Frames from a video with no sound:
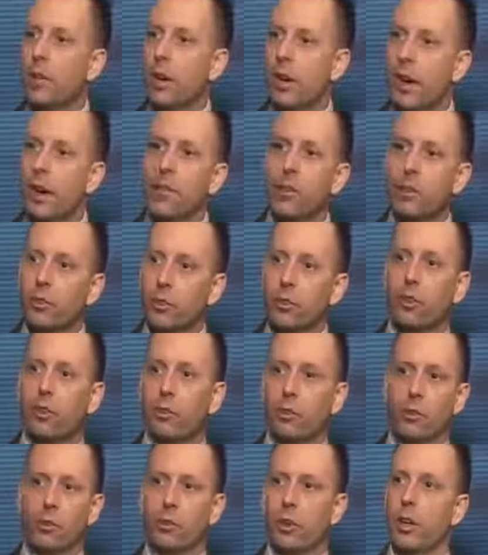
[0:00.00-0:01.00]
that every
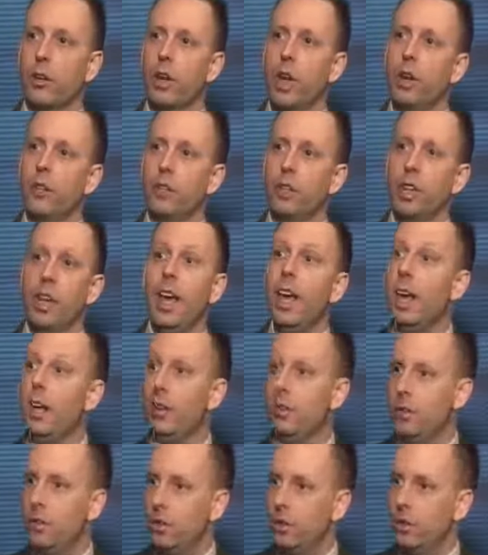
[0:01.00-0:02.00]
successful trader has an
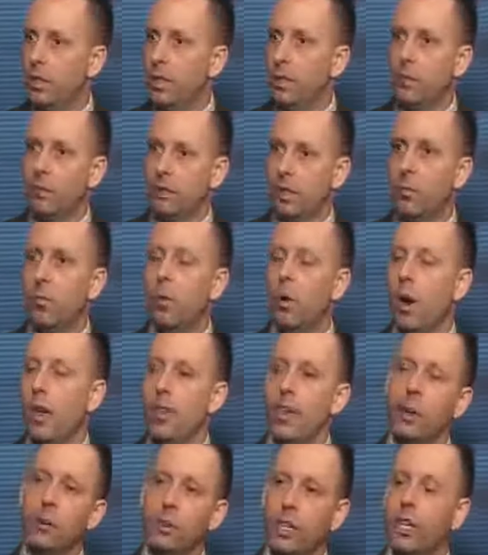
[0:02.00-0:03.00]
edge in some way. They
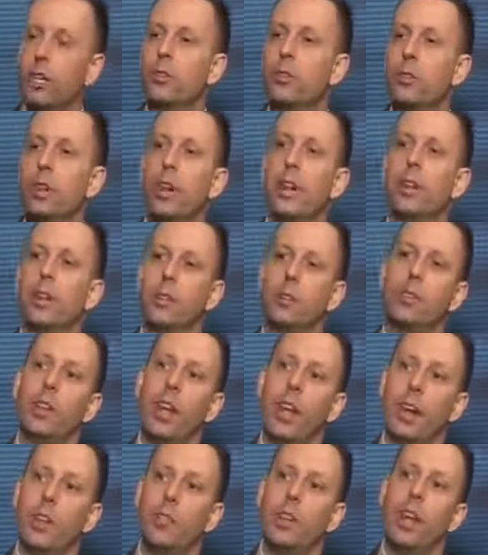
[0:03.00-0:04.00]
don't take a trade unless they
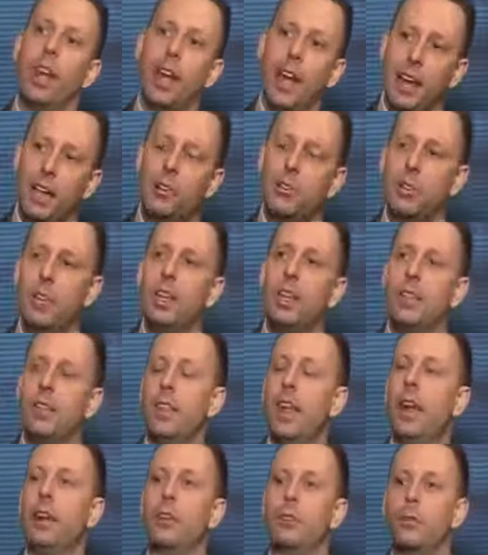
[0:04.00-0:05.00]
have an edge in
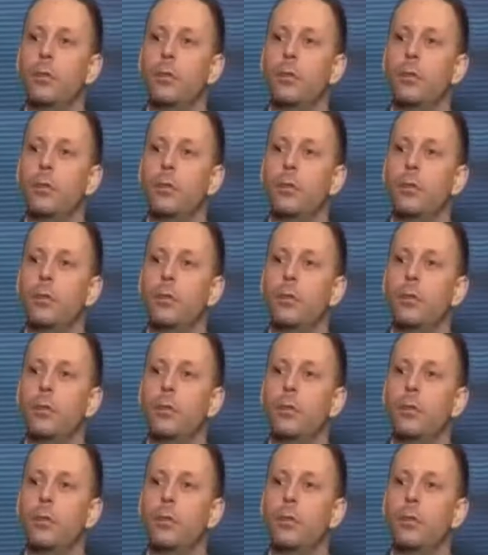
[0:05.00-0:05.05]
that